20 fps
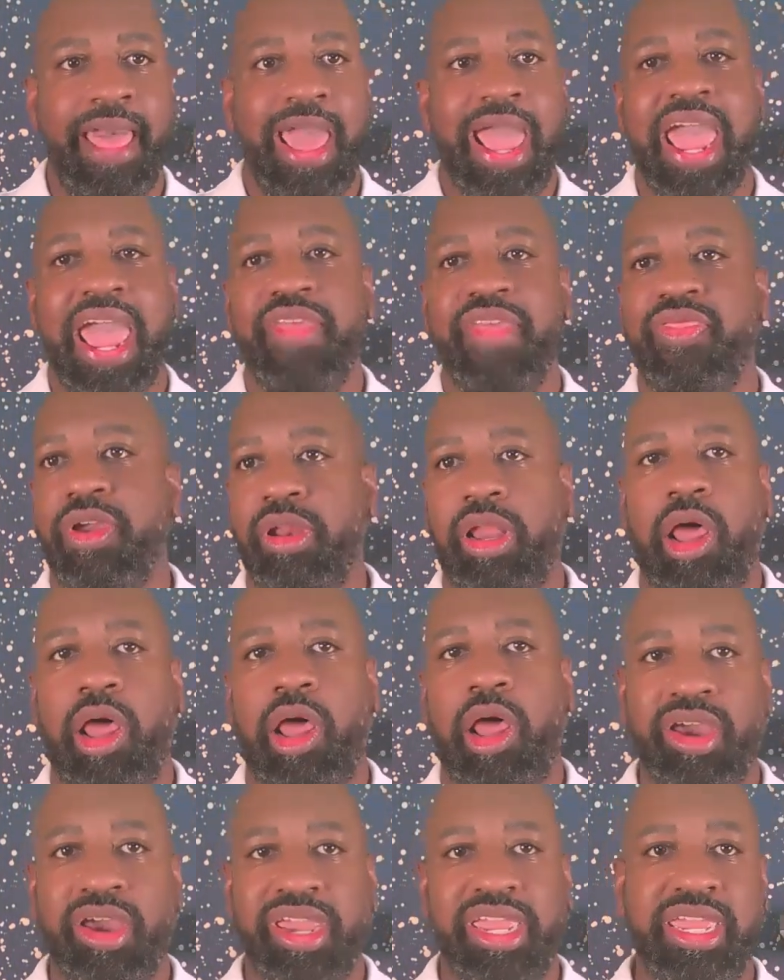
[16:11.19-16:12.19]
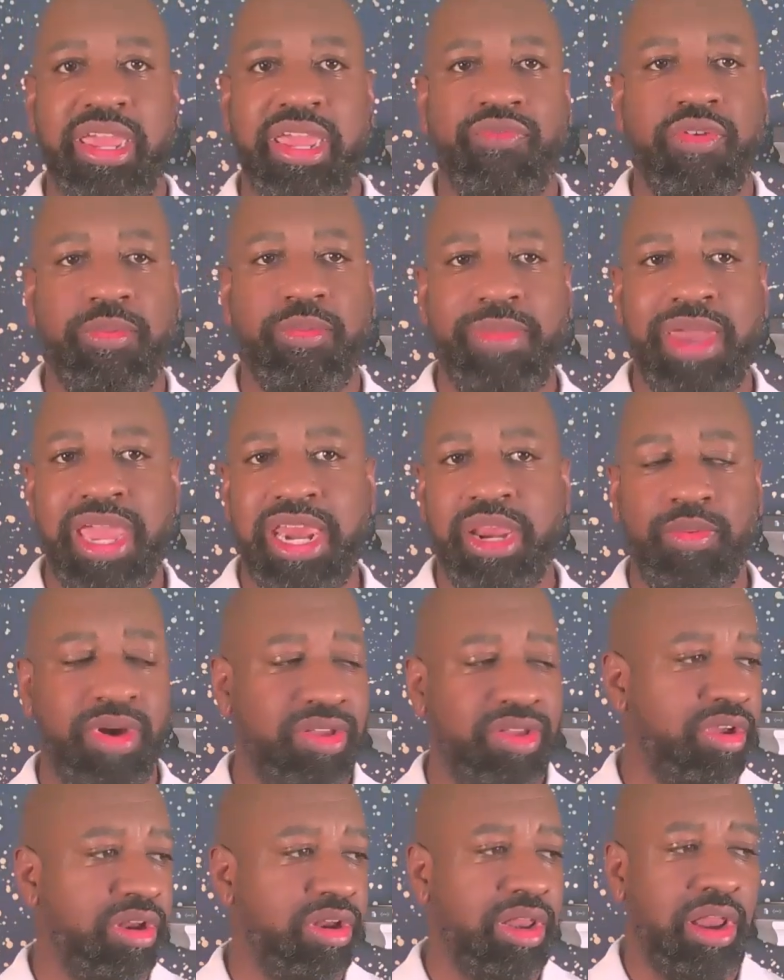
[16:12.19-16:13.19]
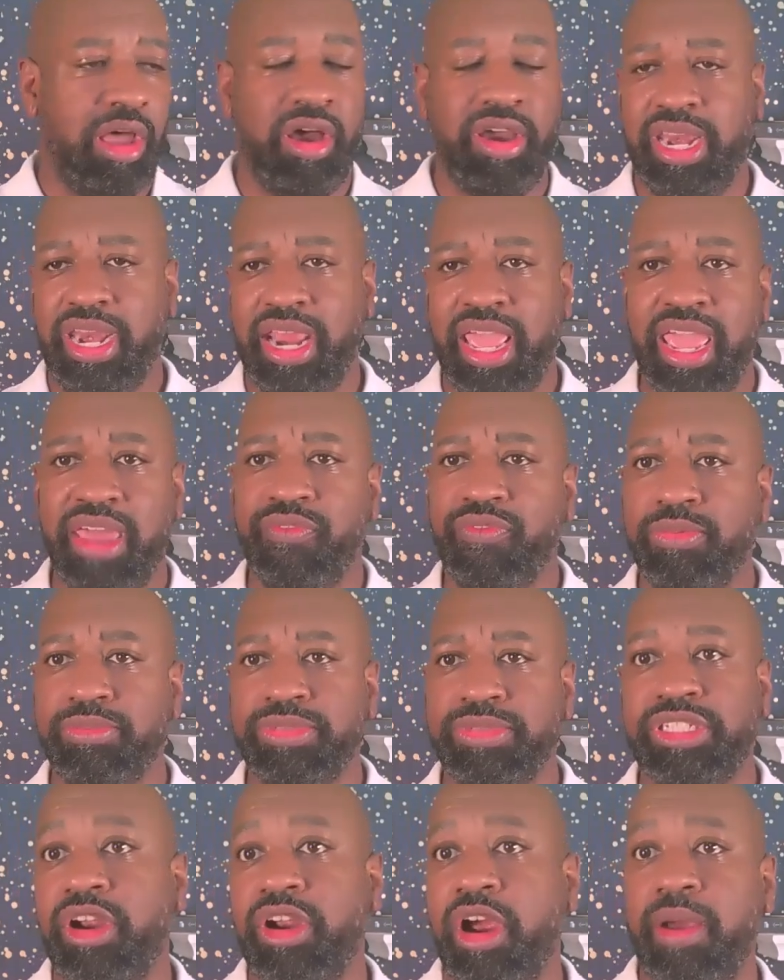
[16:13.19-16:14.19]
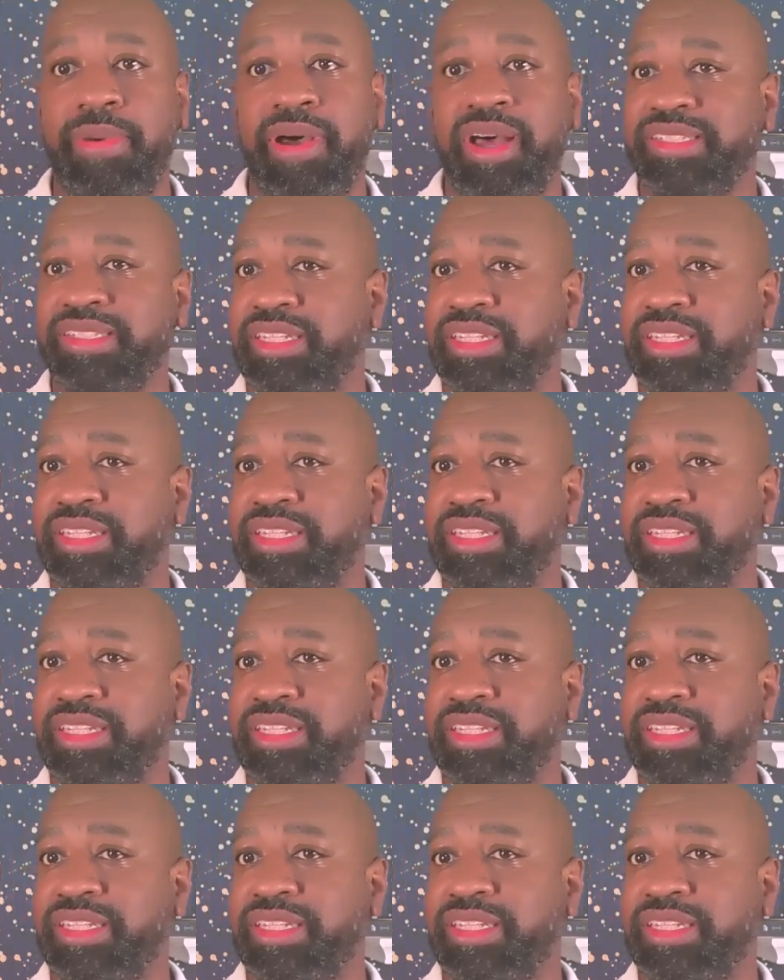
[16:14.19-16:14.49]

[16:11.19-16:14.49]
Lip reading: And they're logging in from anywhere. They're logging in from Starbucks.